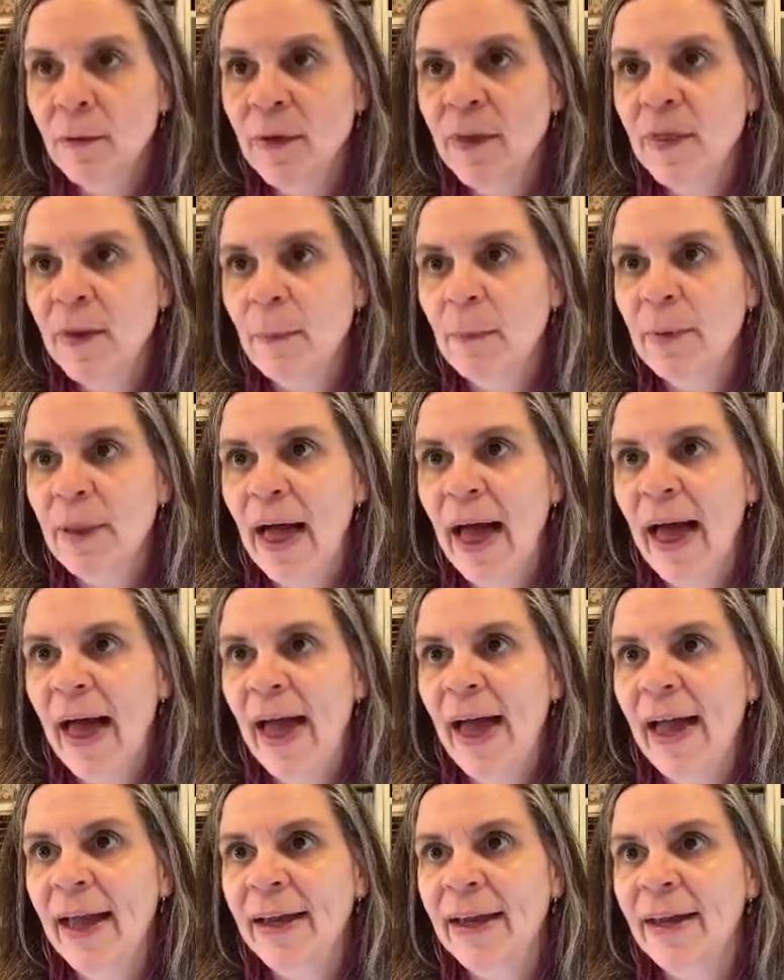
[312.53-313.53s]
with the
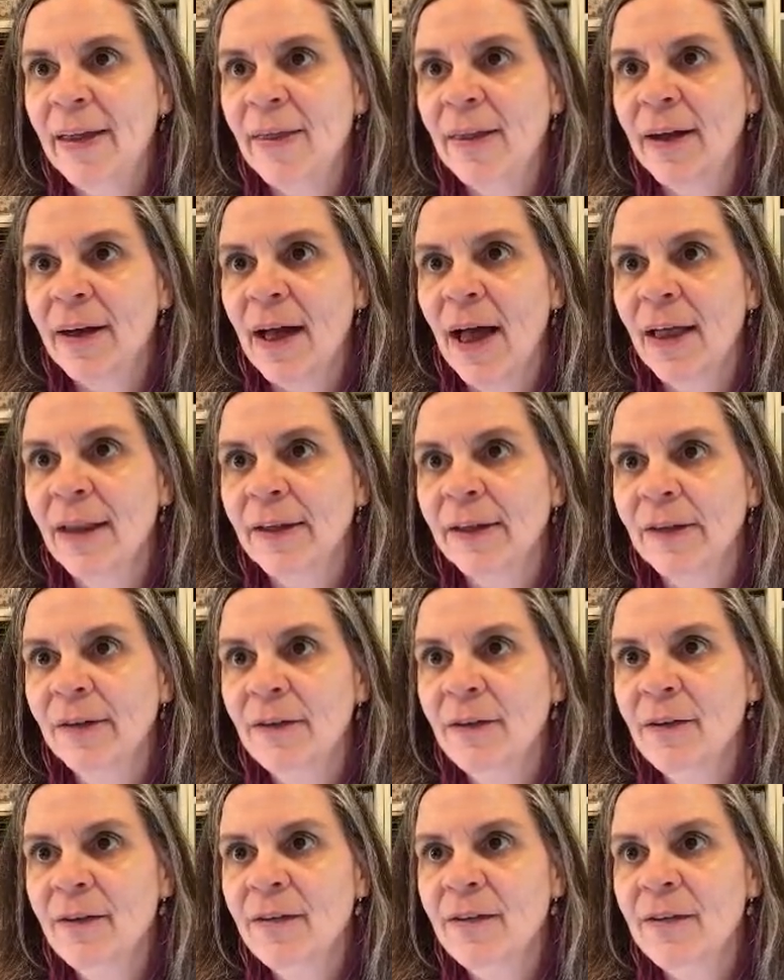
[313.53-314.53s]
black and the
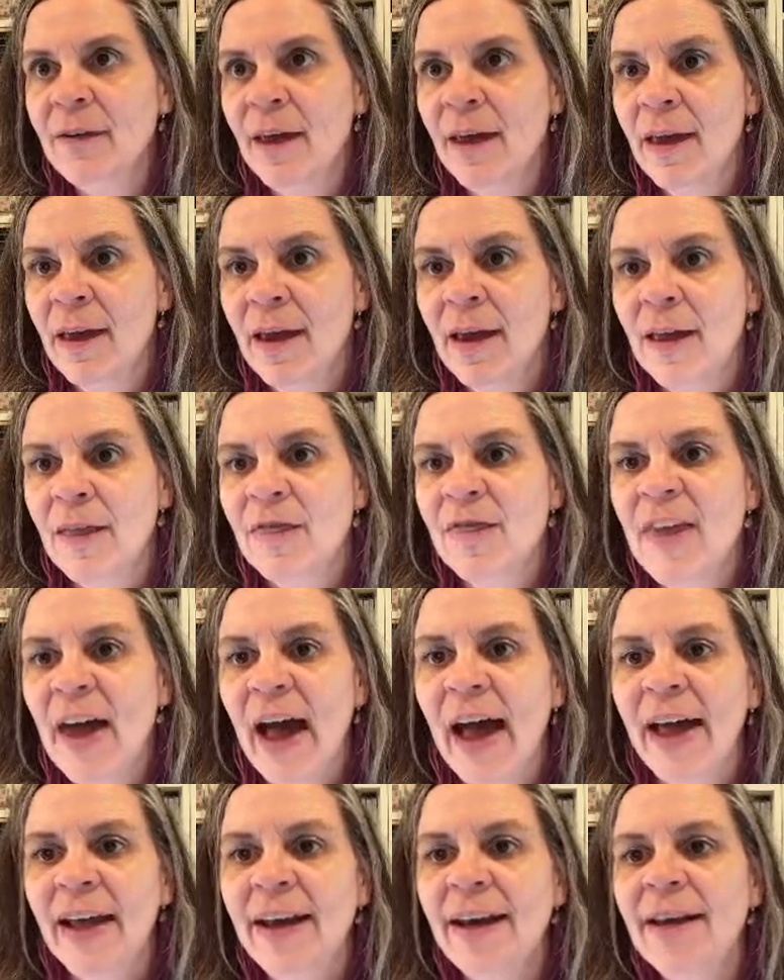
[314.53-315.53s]
colors.
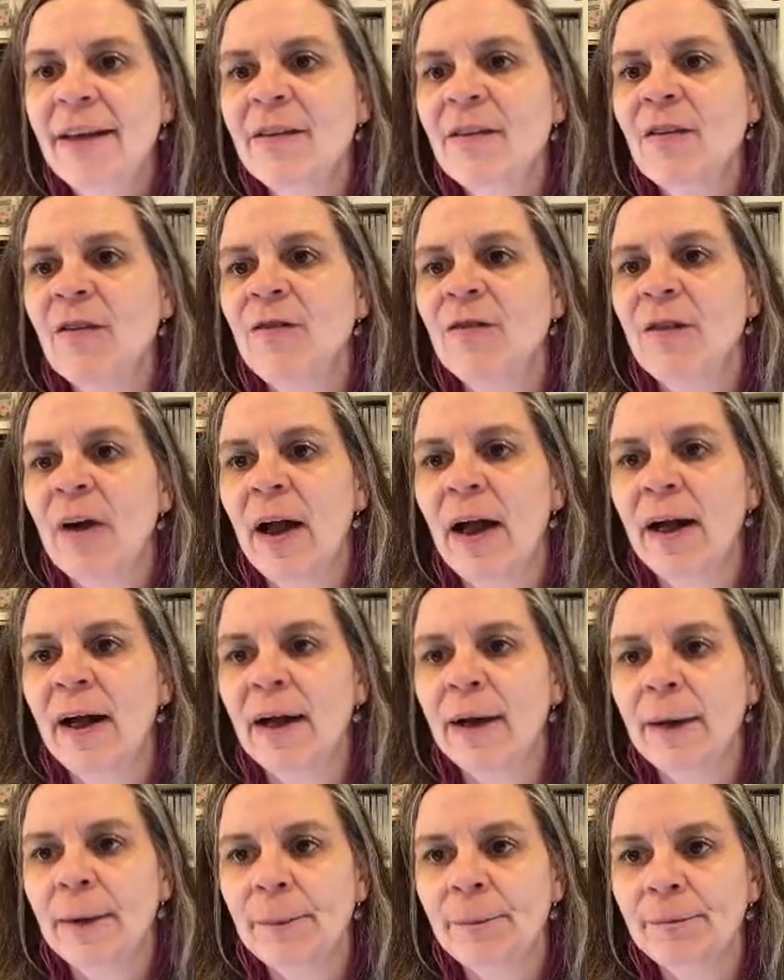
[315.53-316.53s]
That is
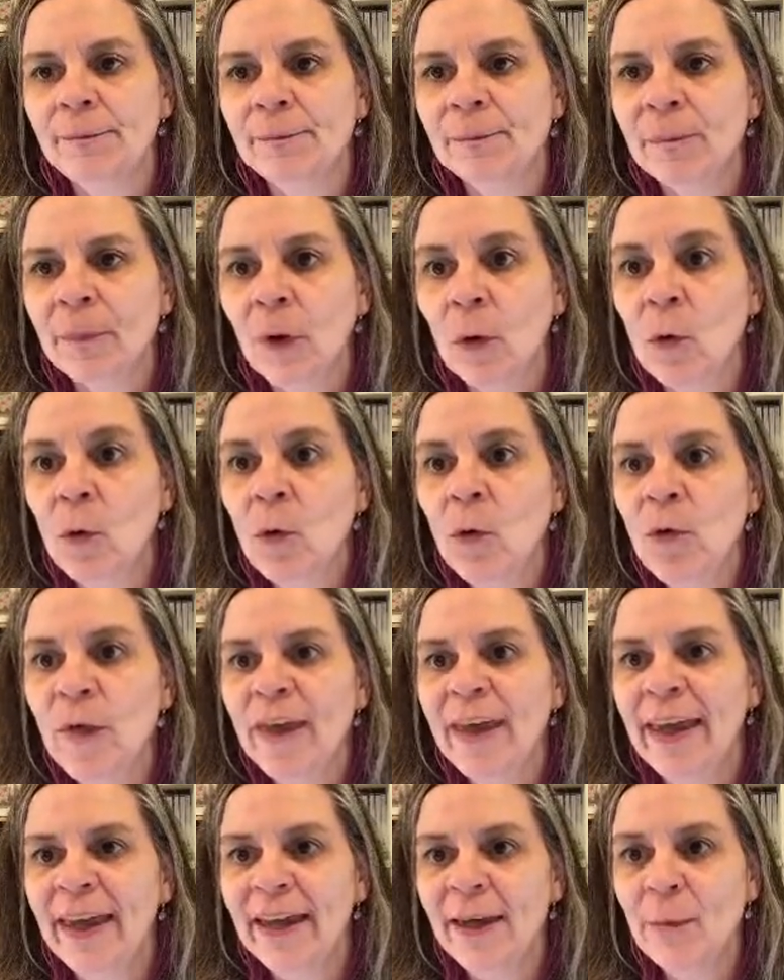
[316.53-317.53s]
from, ooh, the
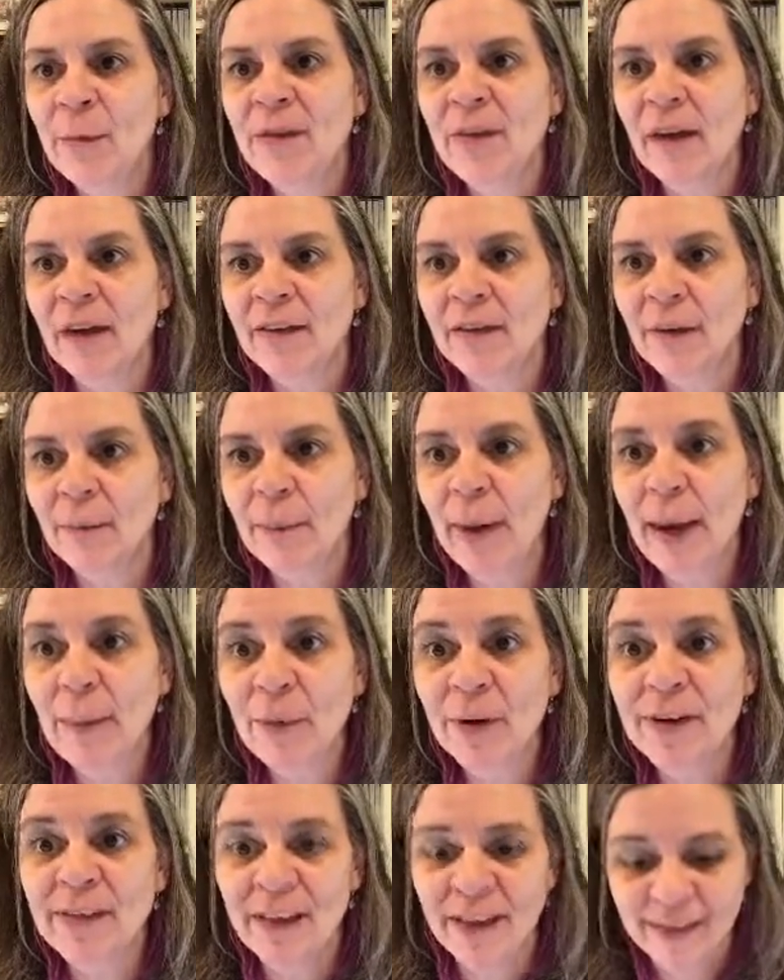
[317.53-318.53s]
gingham sales paper
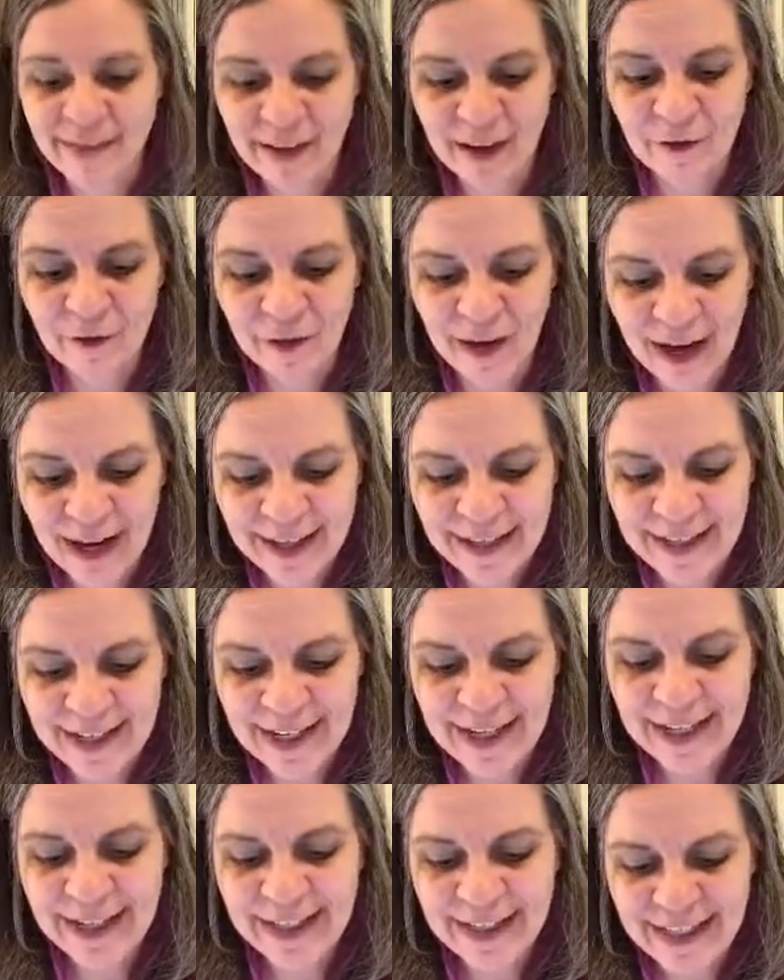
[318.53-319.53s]
is on sale for
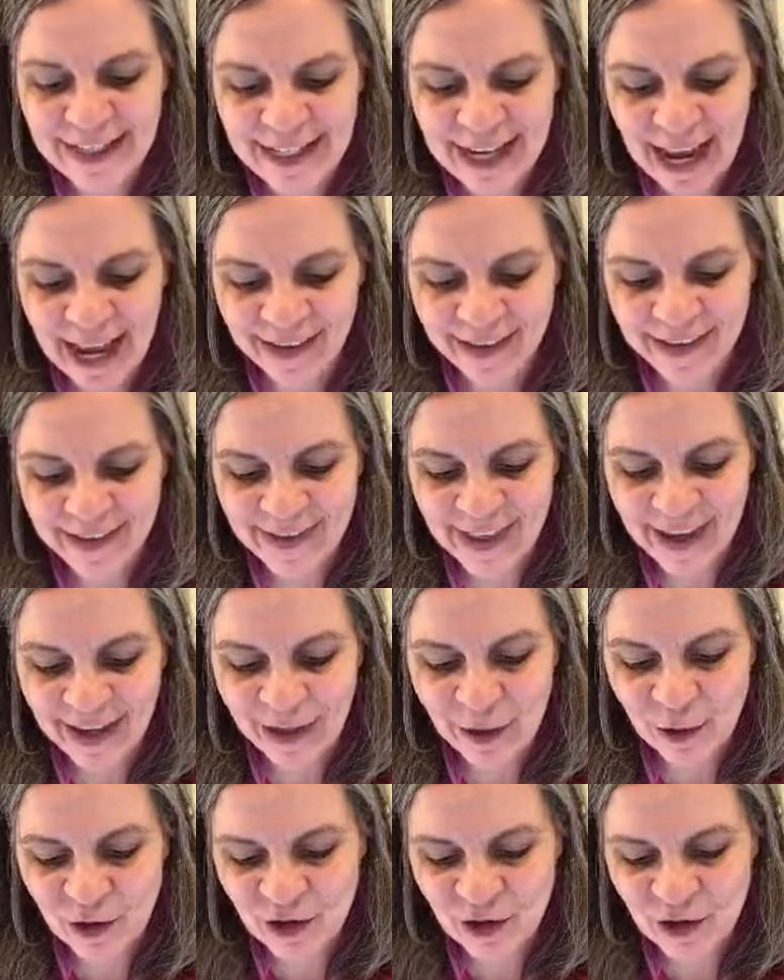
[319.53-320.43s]
$18. Yes, thank you,